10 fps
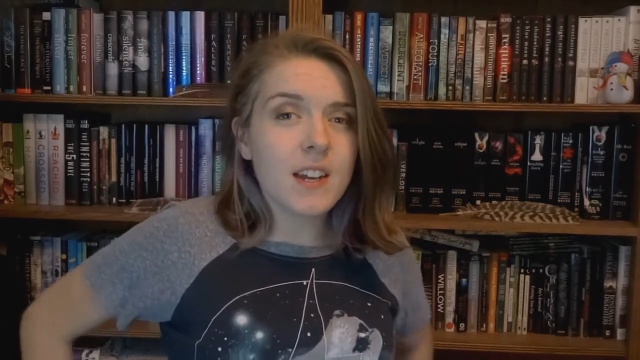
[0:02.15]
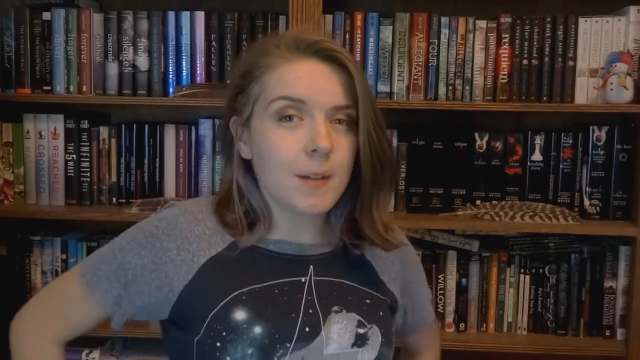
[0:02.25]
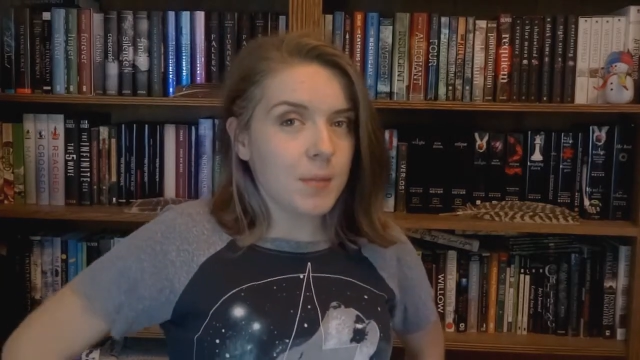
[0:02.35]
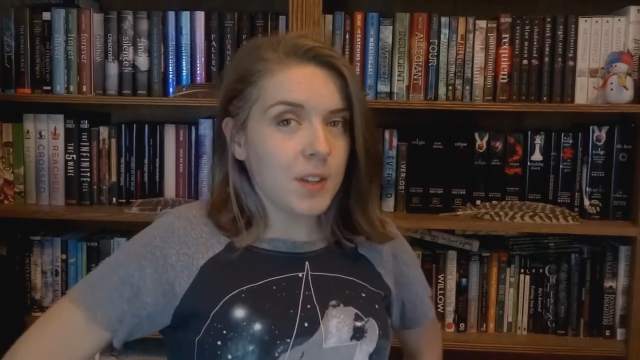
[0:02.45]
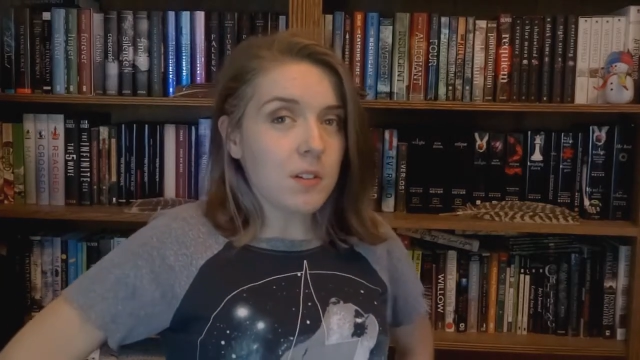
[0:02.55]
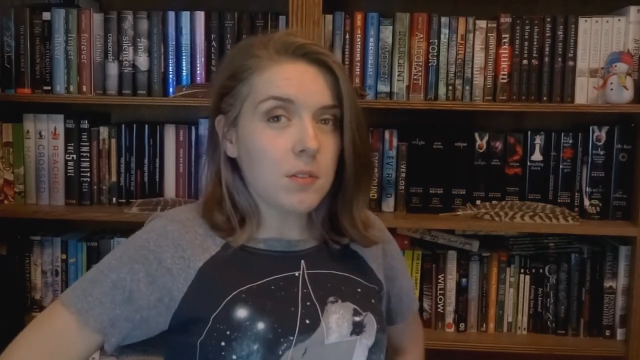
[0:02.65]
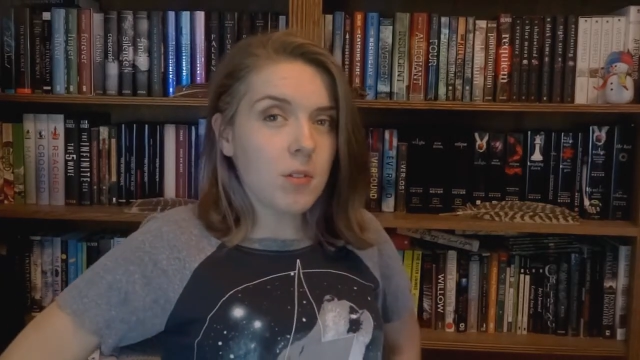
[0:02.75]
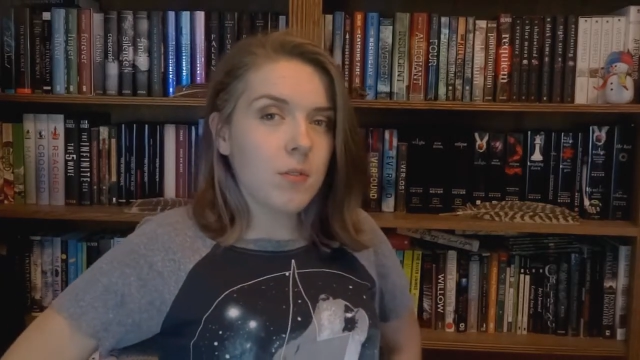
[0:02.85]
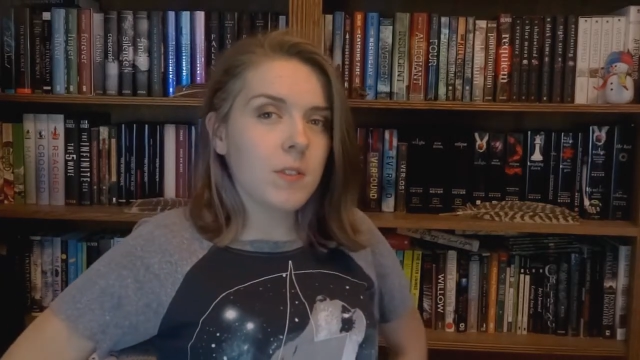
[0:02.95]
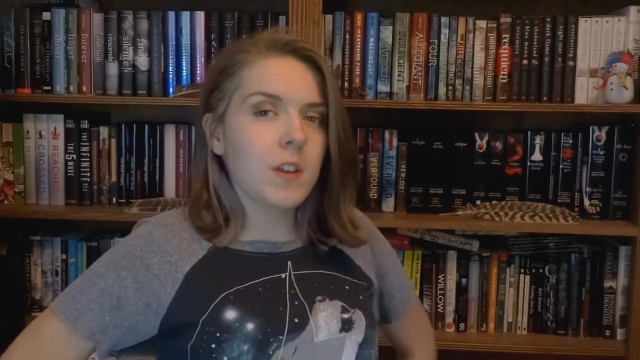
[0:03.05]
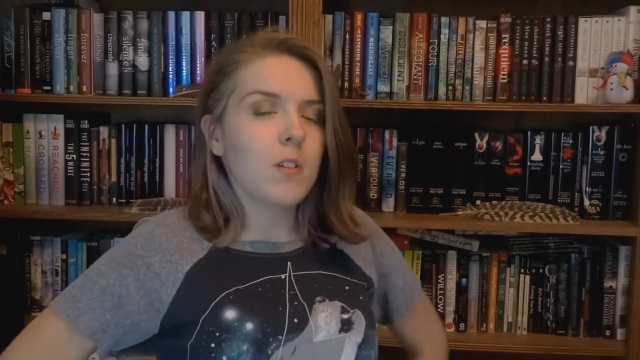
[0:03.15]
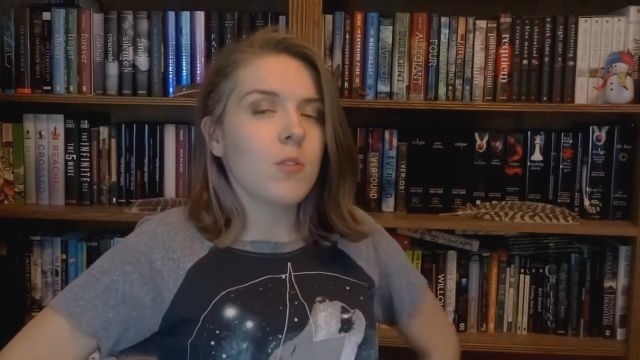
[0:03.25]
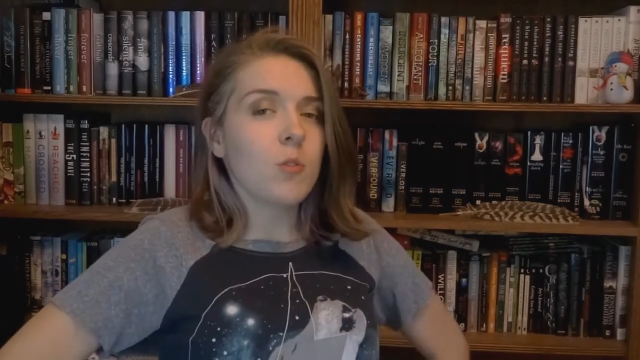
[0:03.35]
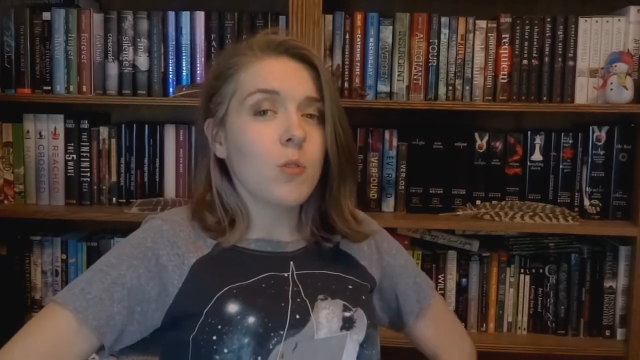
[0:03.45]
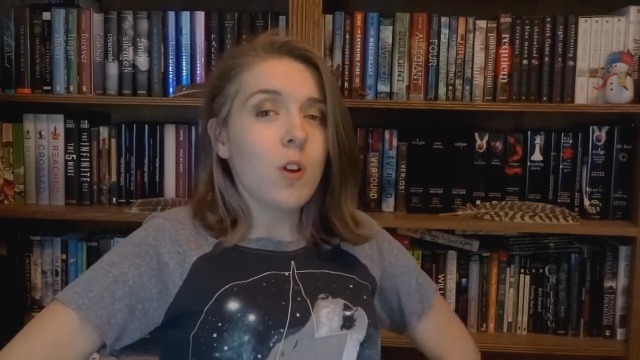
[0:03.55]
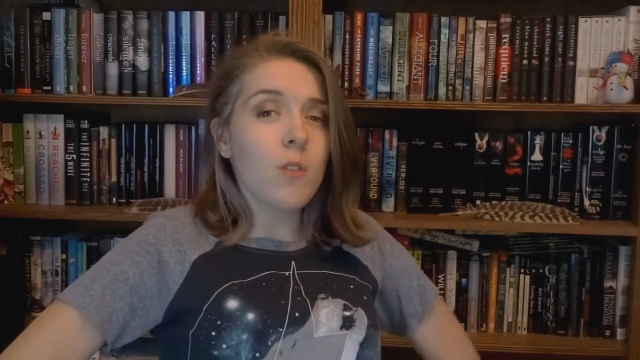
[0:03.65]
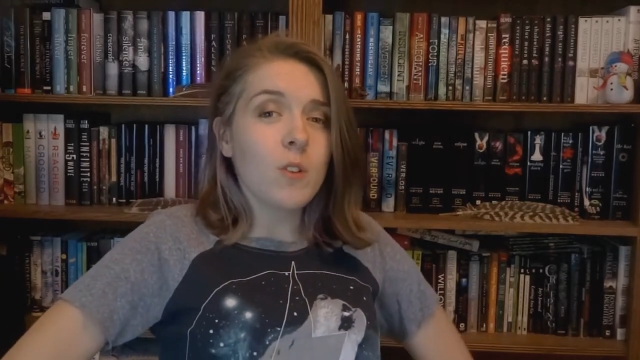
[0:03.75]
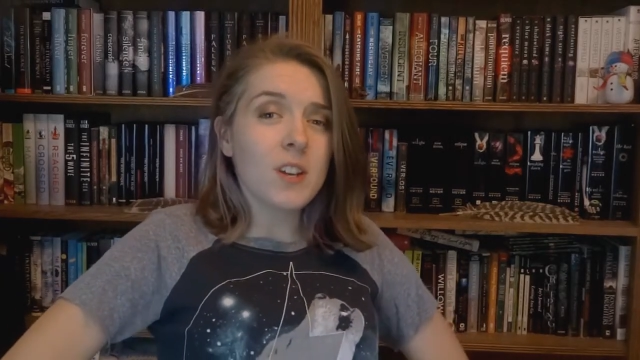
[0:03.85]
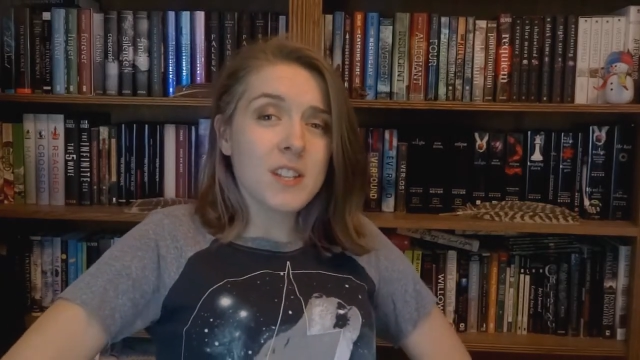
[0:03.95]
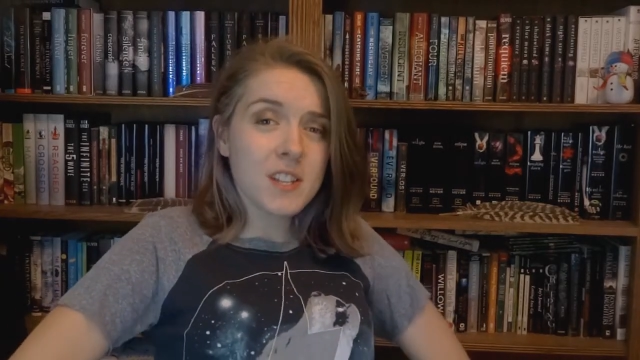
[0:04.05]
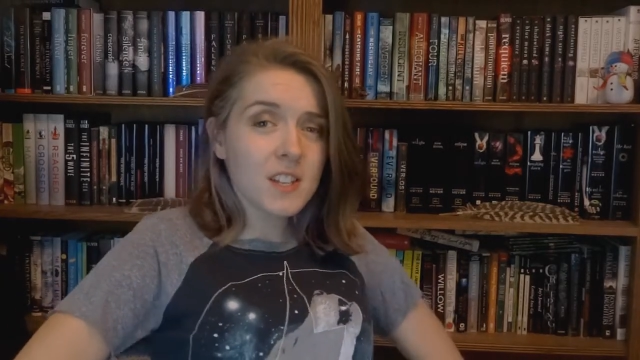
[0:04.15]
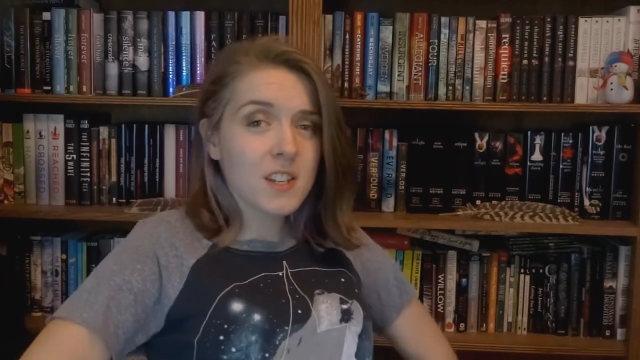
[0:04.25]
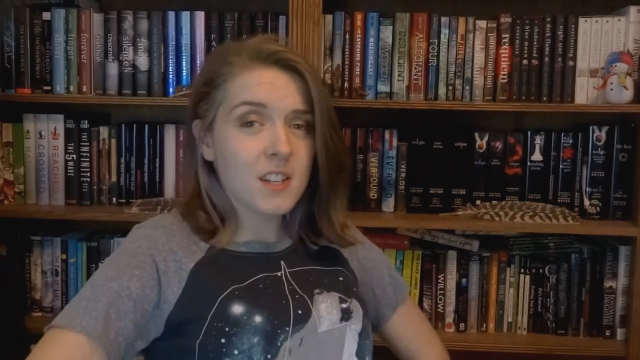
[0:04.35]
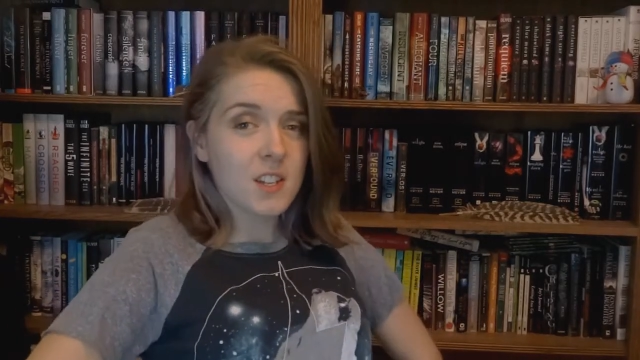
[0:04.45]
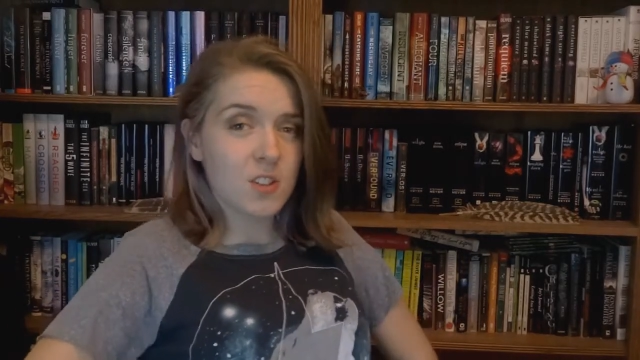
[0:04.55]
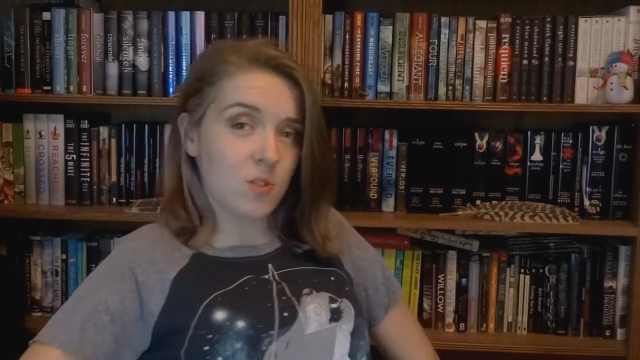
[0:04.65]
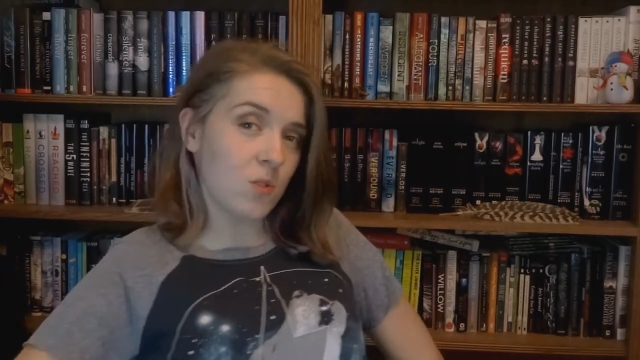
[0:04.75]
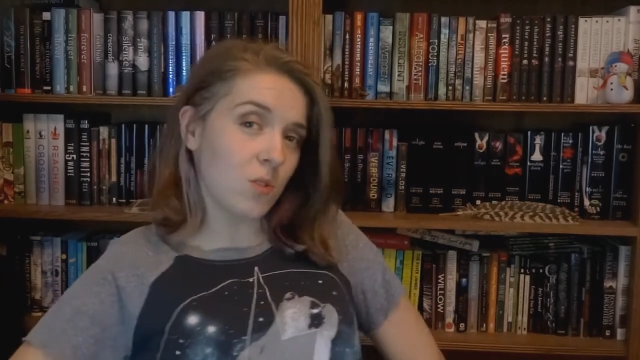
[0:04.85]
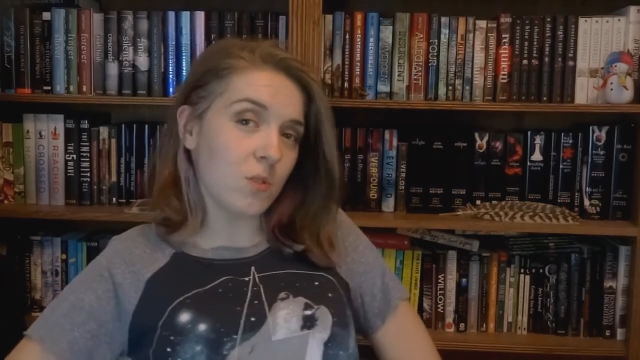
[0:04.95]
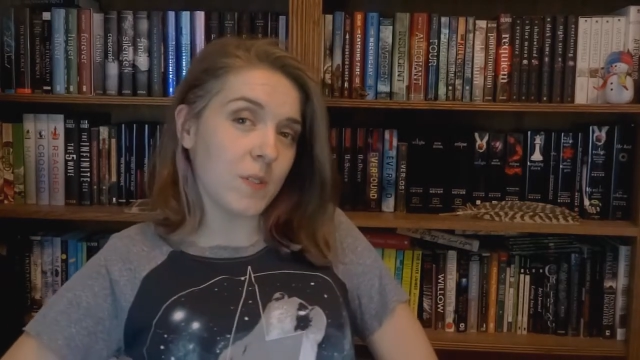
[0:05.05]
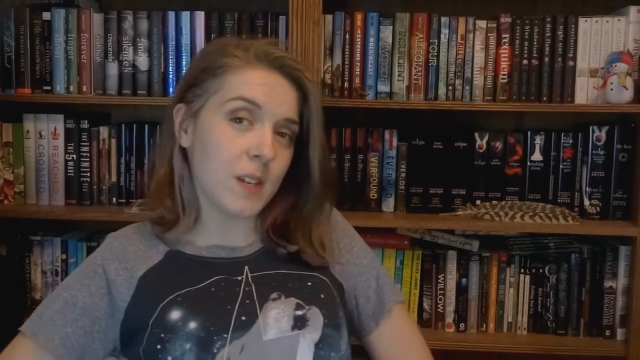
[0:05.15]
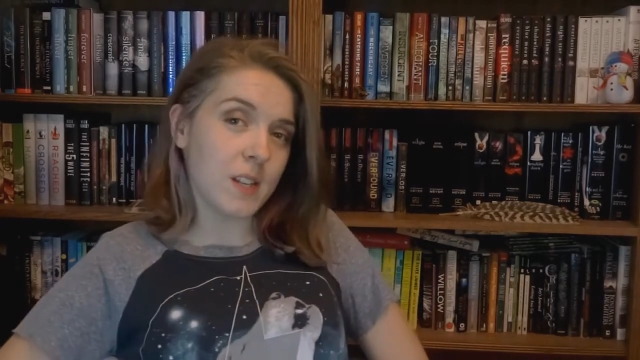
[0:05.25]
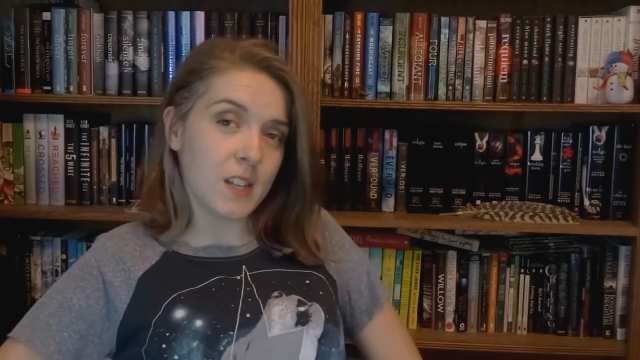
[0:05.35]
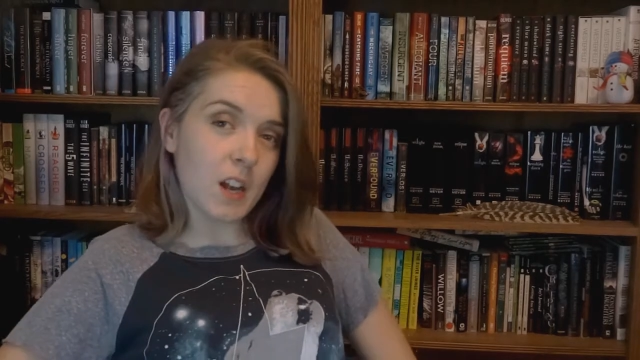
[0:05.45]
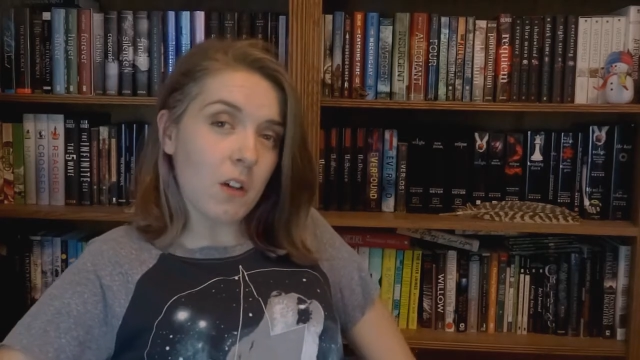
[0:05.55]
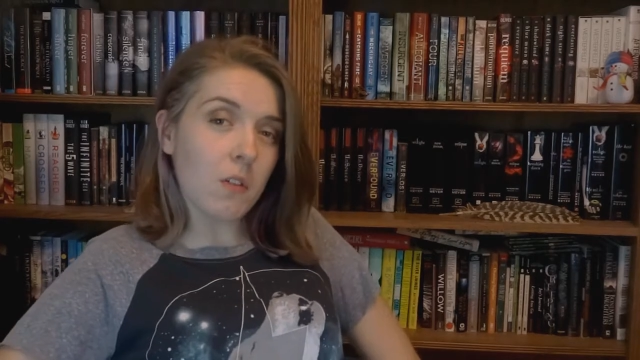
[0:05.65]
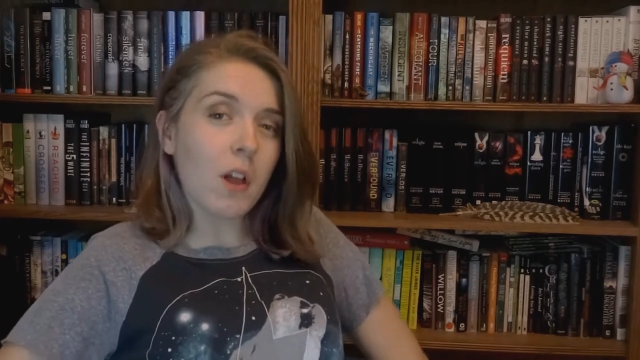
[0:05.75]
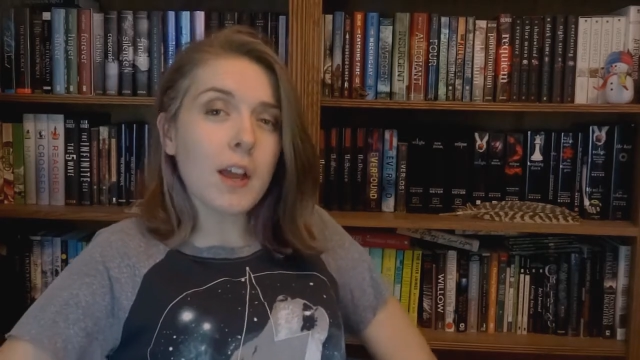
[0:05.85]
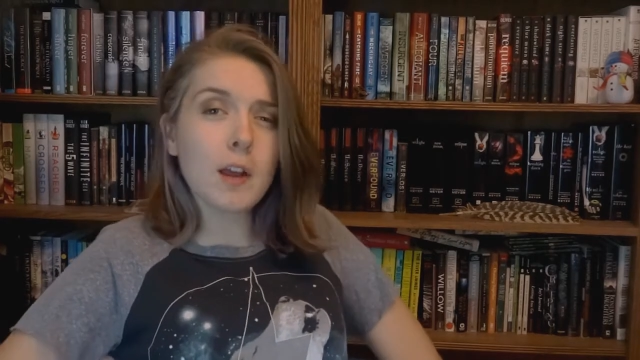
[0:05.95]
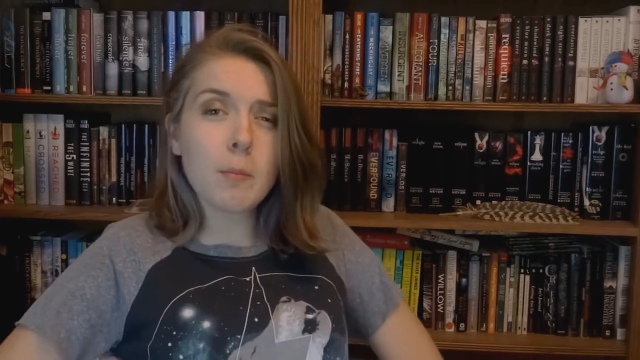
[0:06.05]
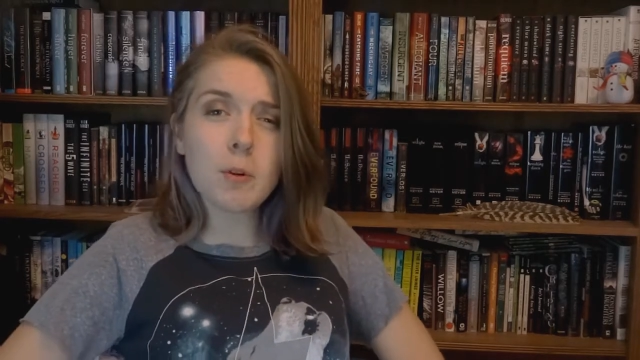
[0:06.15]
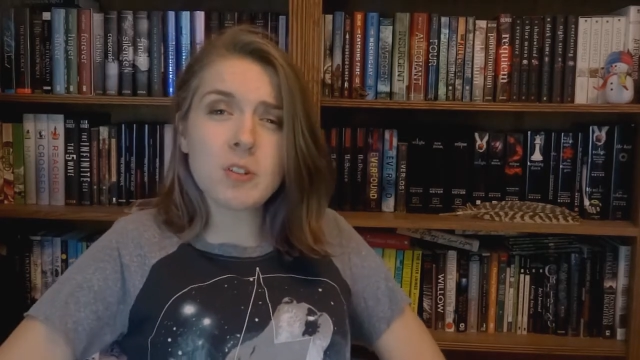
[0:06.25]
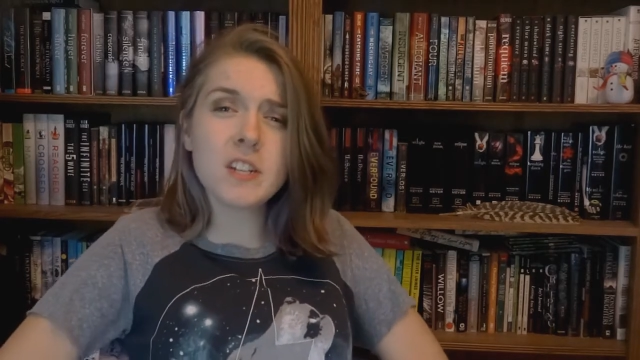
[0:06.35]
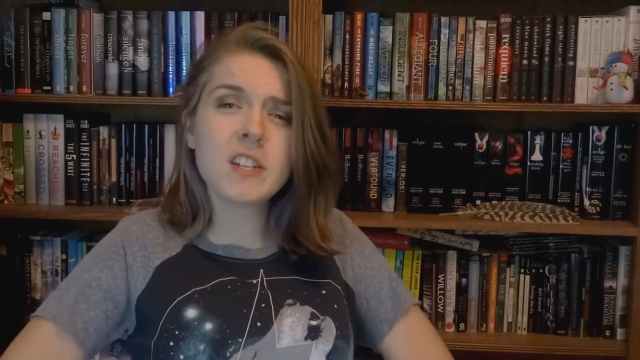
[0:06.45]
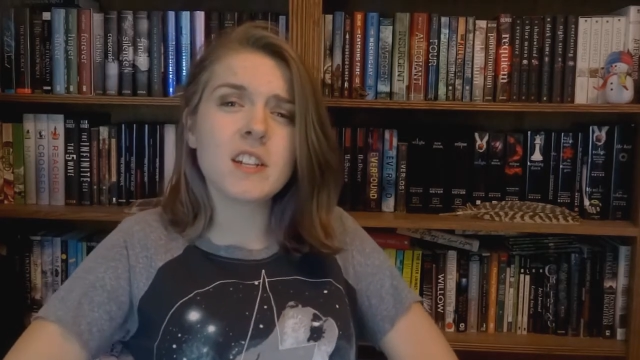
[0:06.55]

I'm the author of the young adult novel Essence and historical fantasy novel I Am Mercy.